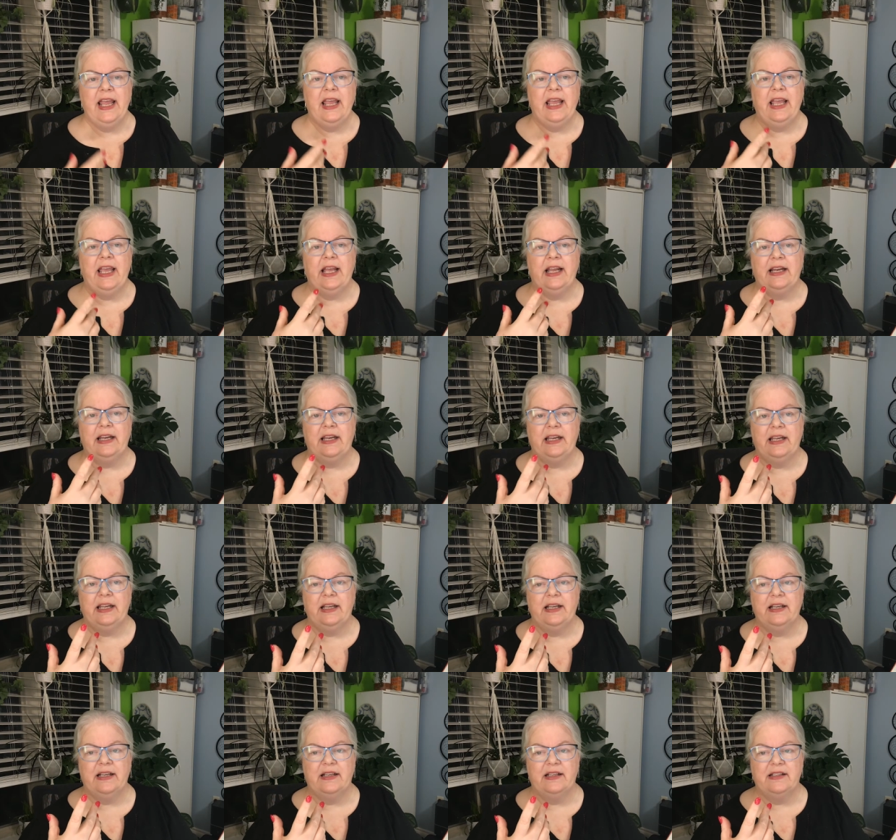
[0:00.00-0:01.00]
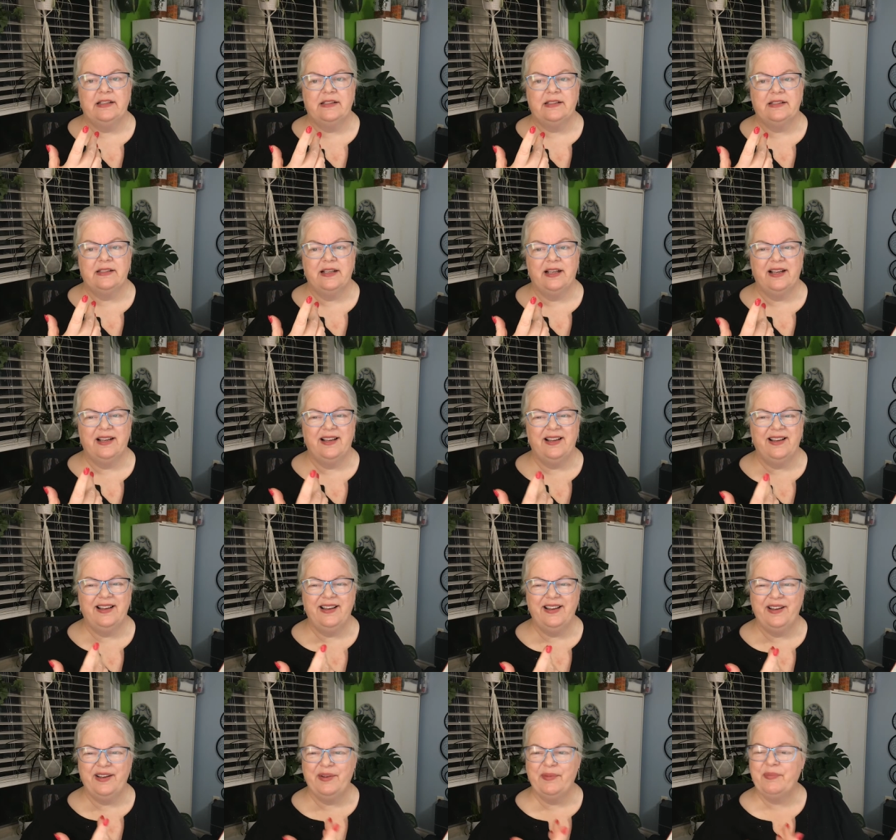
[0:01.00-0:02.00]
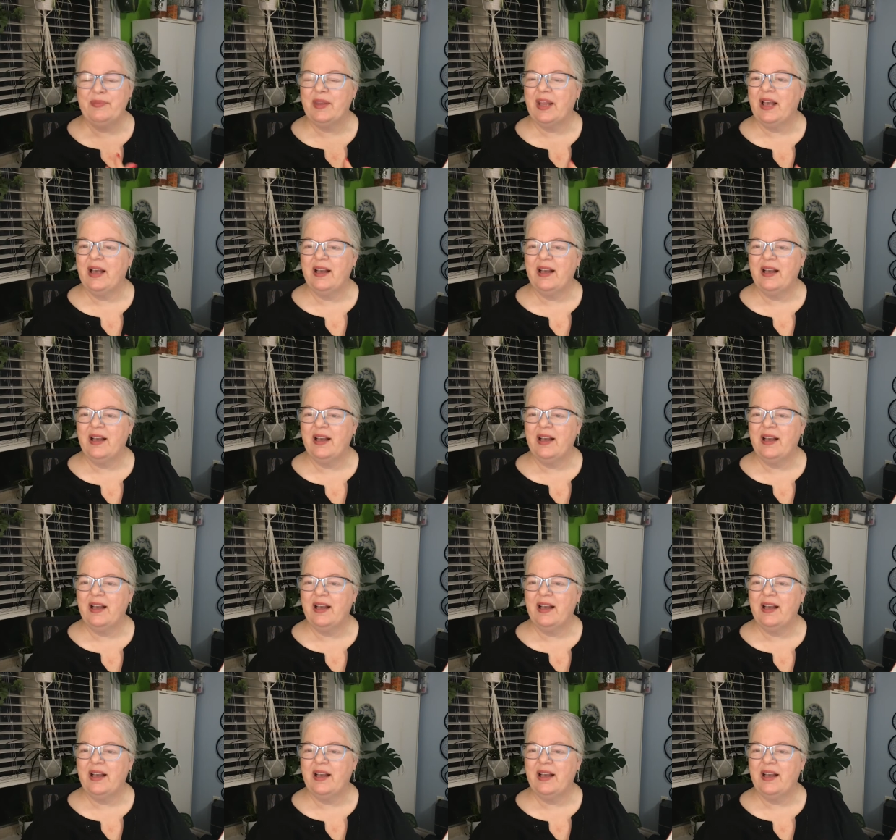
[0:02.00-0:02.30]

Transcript: It is um,